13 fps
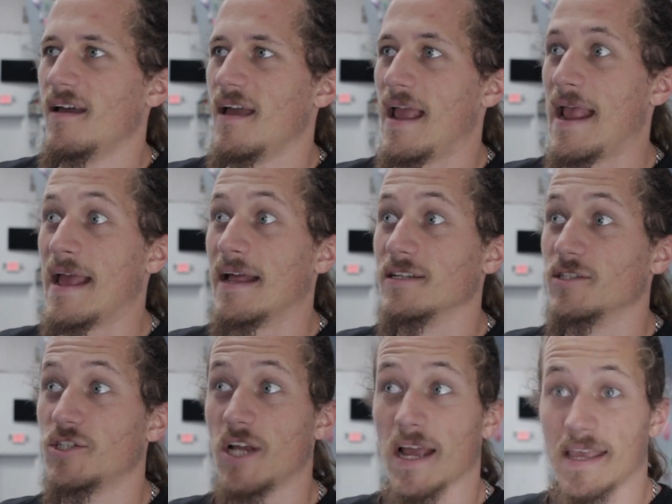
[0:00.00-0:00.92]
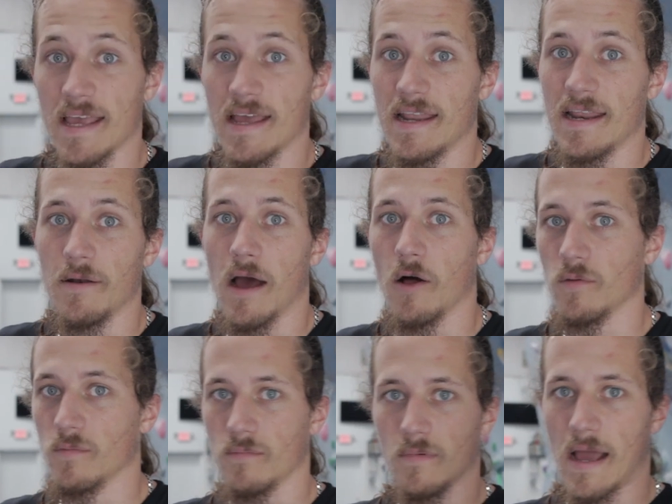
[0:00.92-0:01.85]
And check in, and
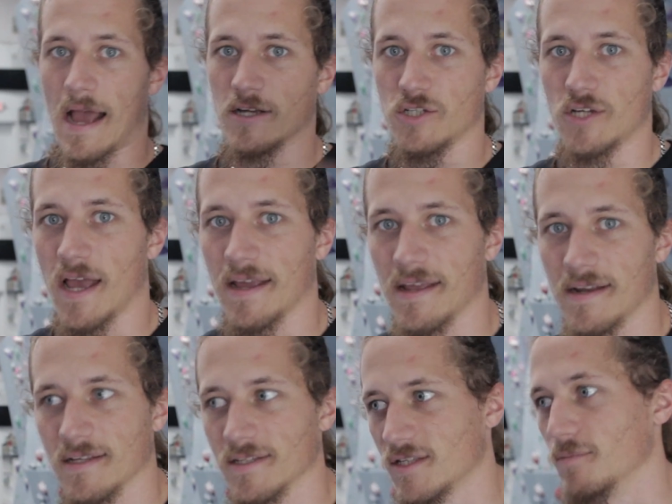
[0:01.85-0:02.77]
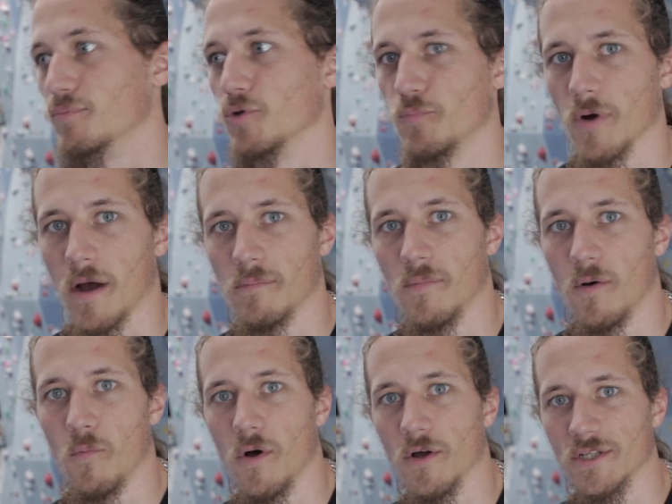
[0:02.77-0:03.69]
I'll hashtag it as the blue problem
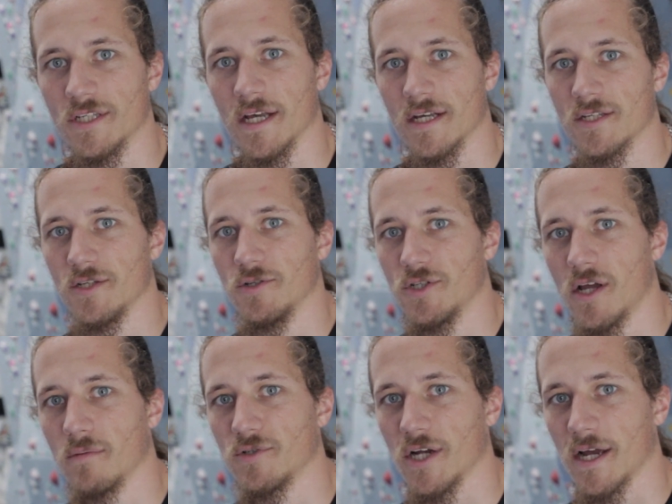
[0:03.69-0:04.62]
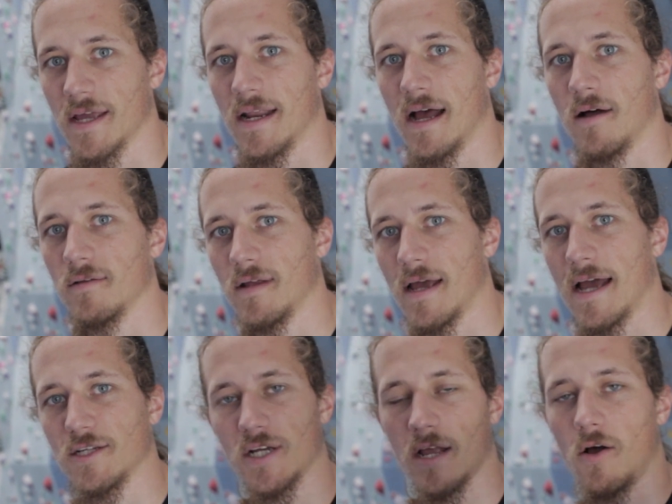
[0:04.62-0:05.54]
on wall 6. You should come check it out.
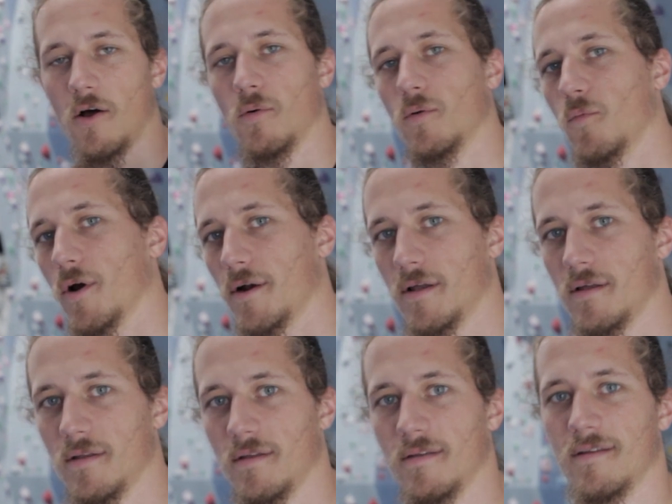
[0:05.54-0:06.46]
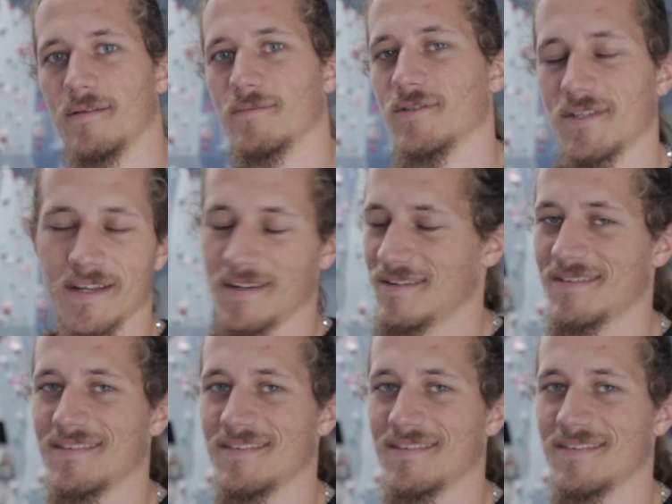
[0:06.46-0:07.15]
Hashtag all one word. I'm just kidding.